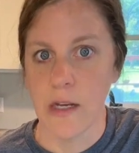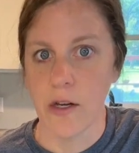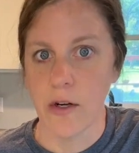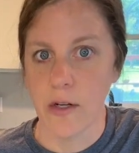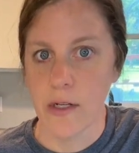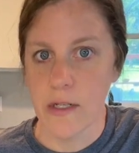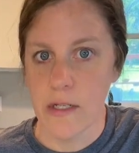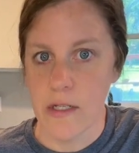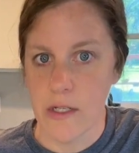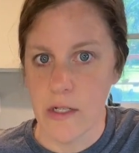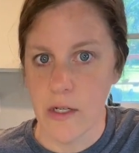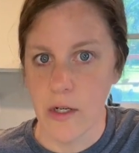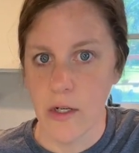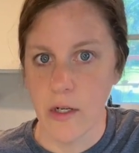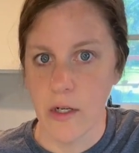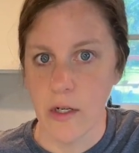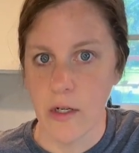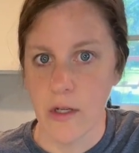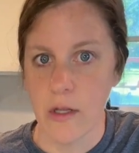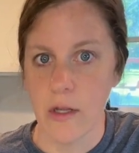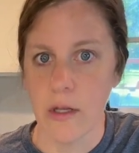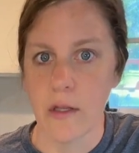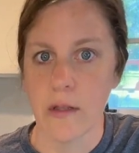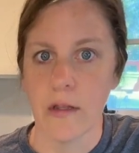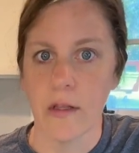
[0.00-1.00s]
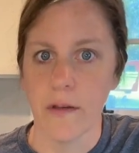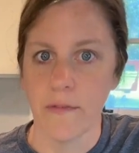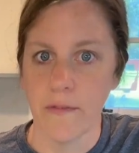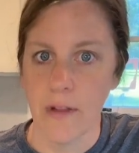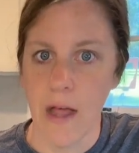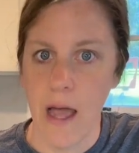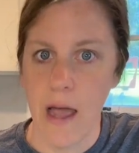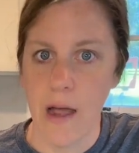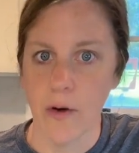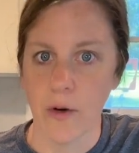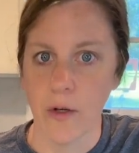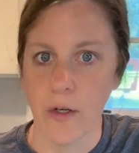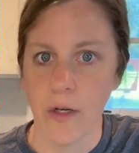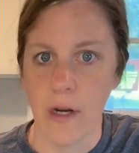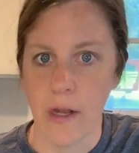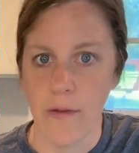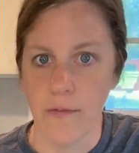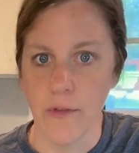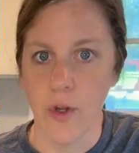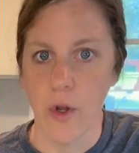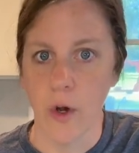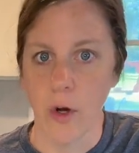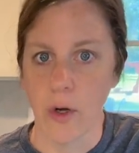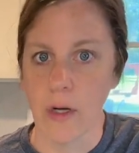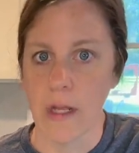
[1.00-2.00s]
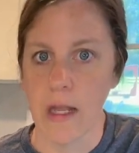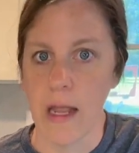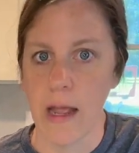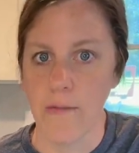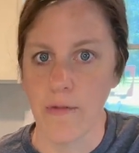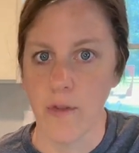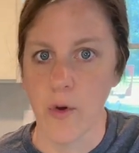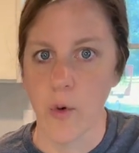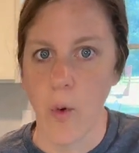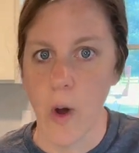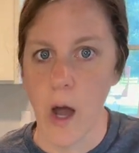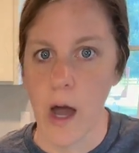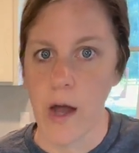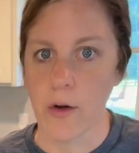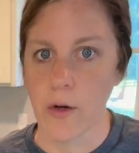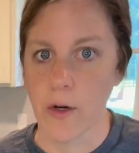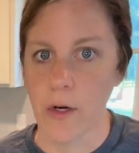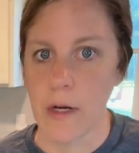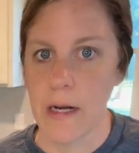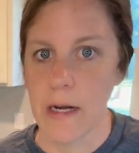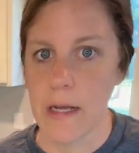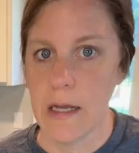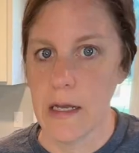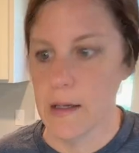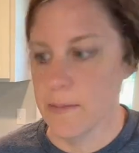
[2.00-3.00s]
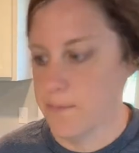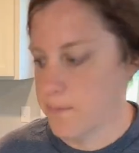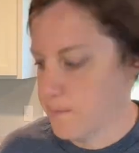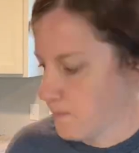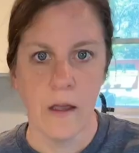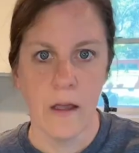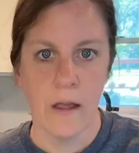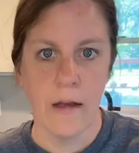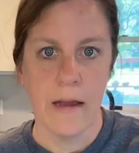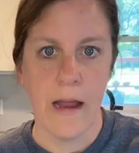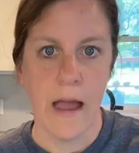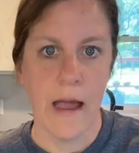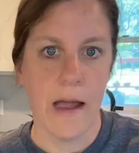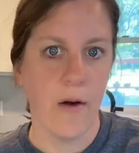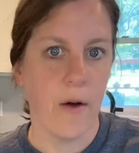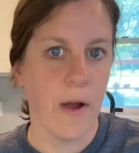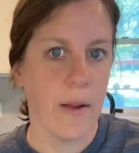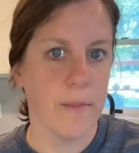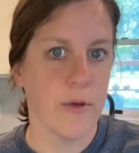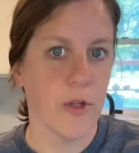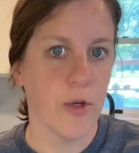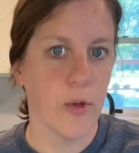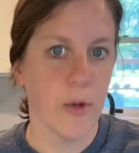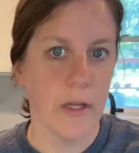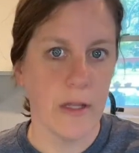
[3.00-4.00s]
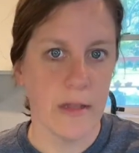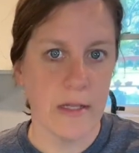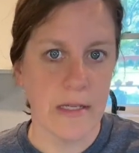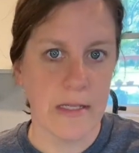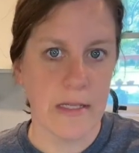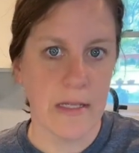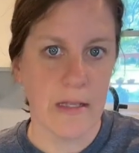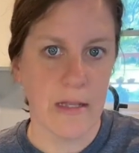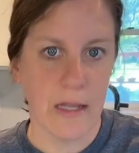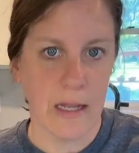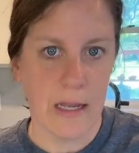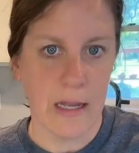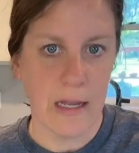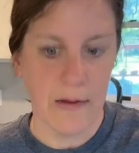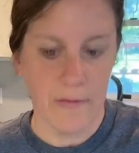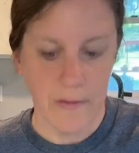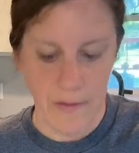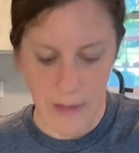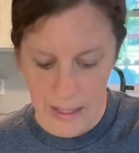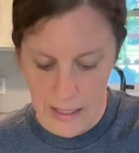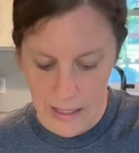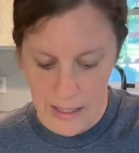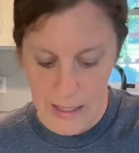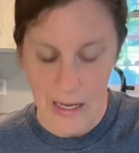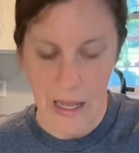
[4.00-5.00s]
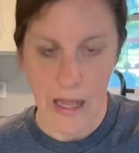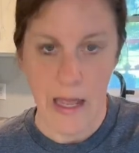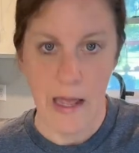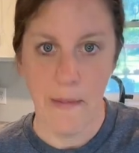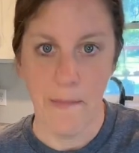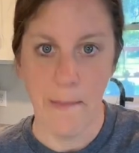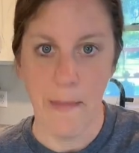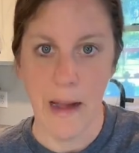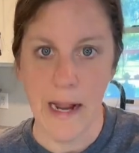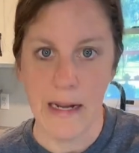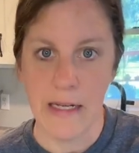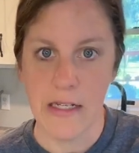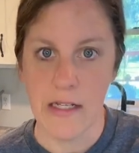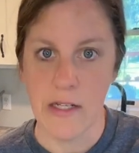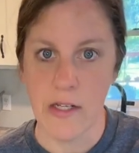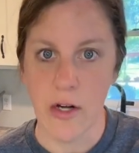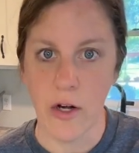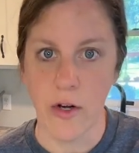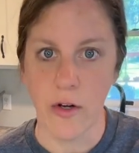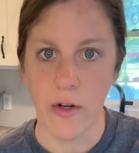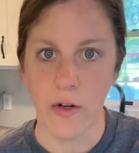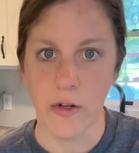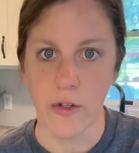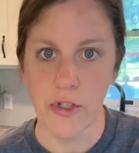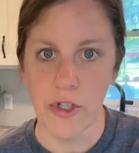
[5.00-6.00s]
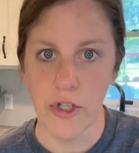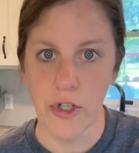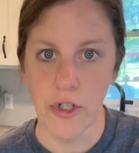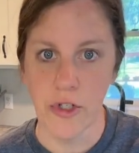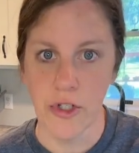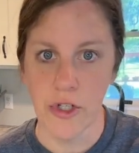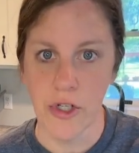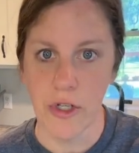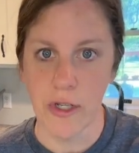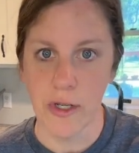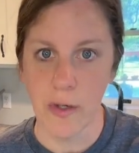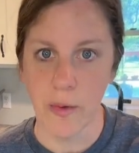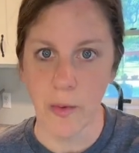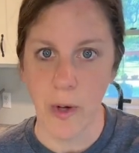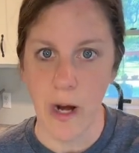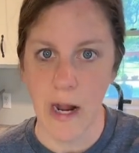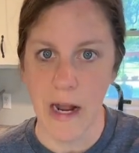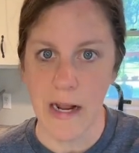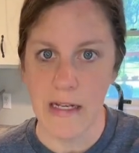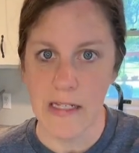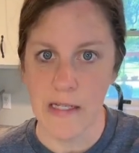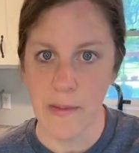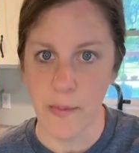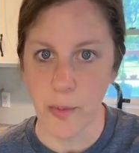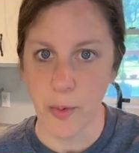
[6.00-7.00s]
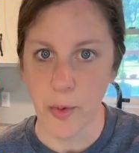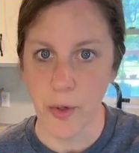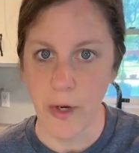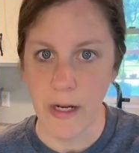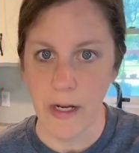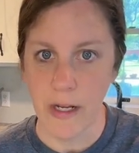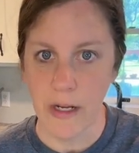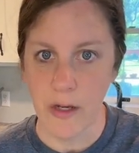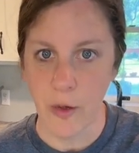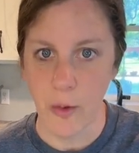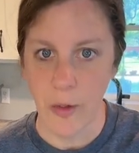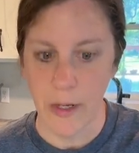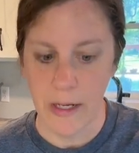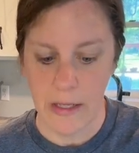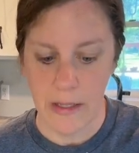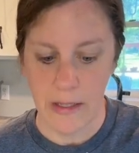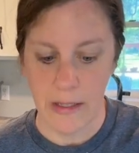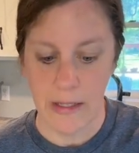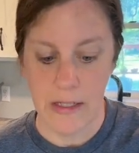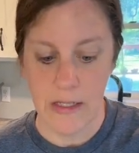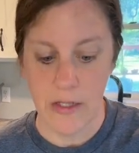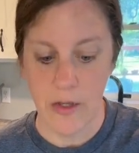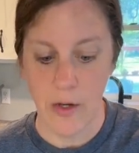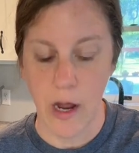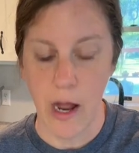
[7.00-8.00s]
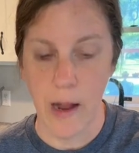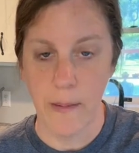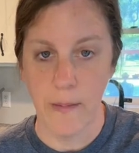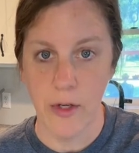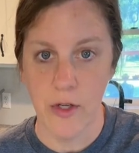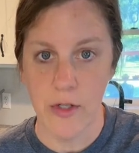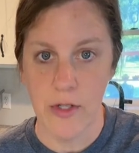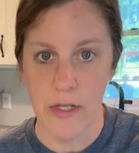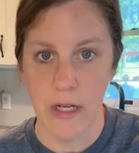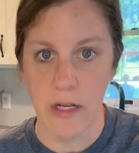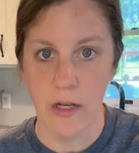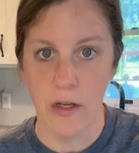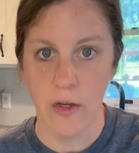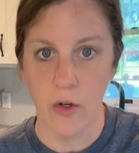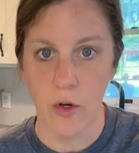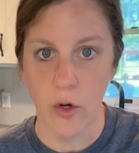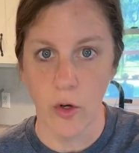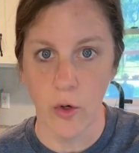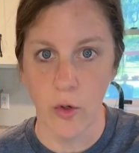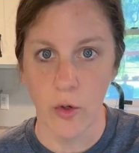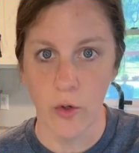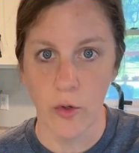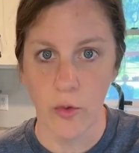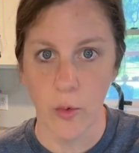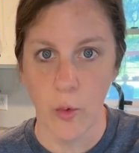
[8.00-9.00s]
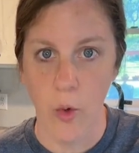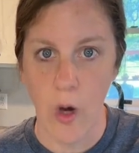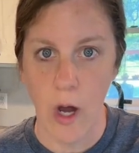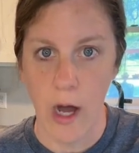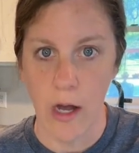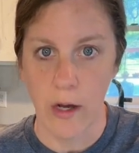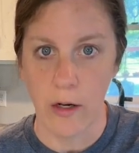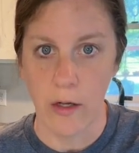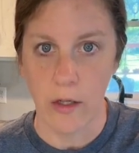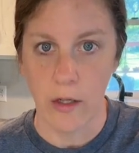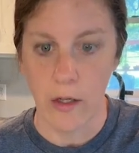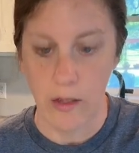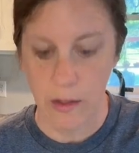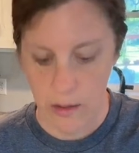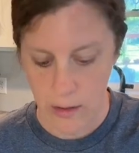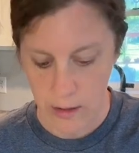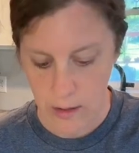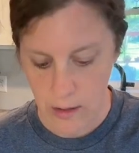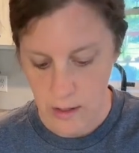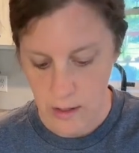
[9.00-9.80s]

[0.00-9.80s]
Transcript: to stir the flour if you already have the water in it. Now I'm doing this in the evening and my starters usually rise pretty quickly. So I'm using cold water.